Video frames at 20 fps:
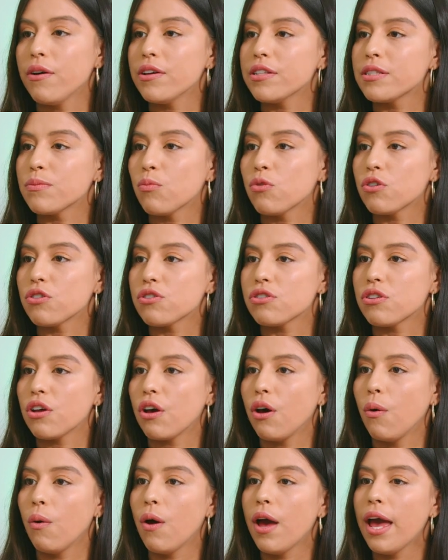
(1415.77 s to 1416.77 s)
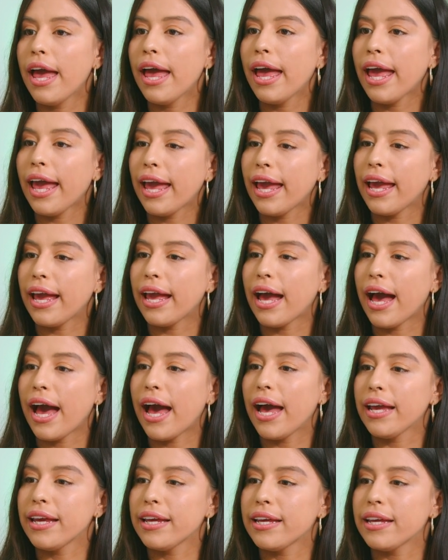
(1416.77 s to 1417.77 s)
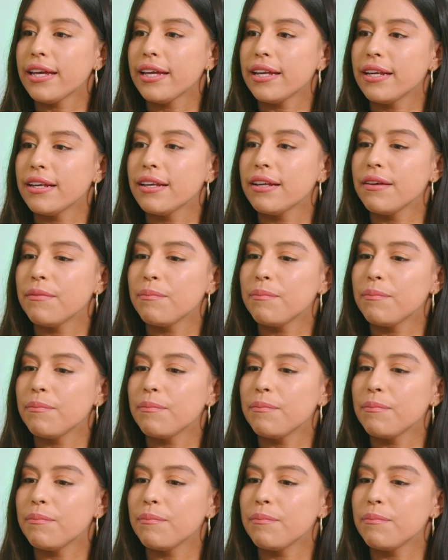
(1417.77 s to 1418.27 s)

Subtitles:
It's more so, hey, I can